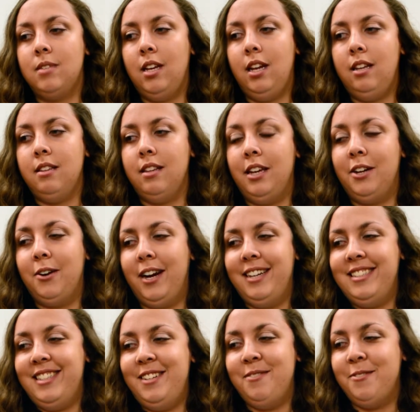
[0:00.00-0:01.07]
anything
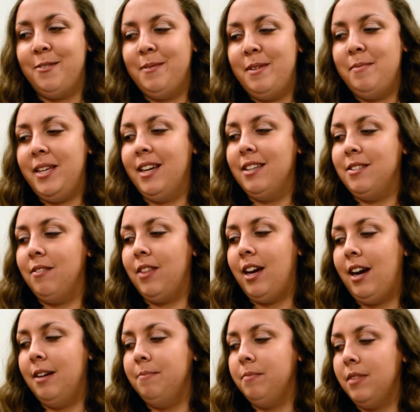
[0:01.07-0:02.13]
crazy for me because of
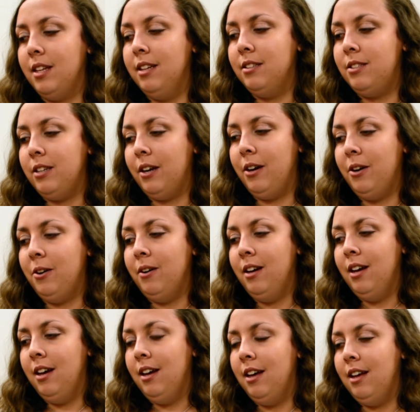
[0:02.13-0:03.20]
that. And so
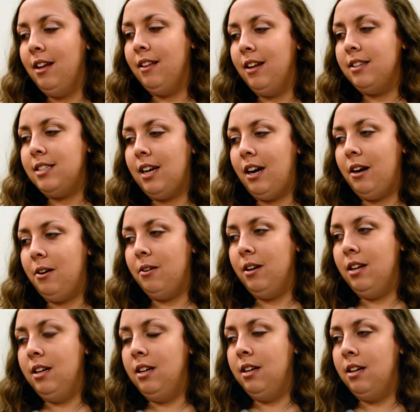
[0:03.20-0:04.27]
that's how
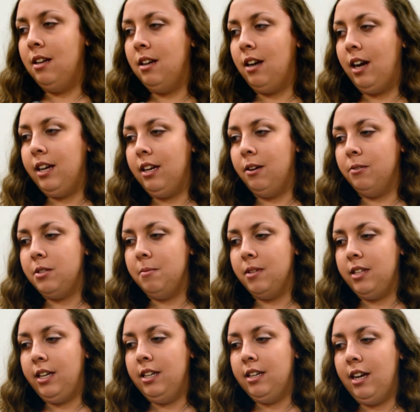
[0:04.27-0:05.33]
I
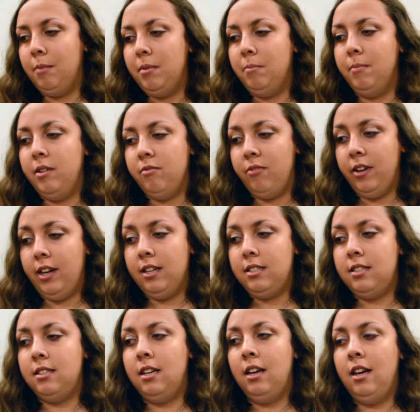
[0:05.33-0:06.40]
ultimately ended up in
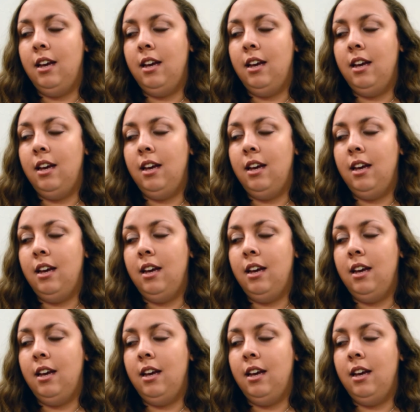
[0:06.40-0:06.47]
Memphis,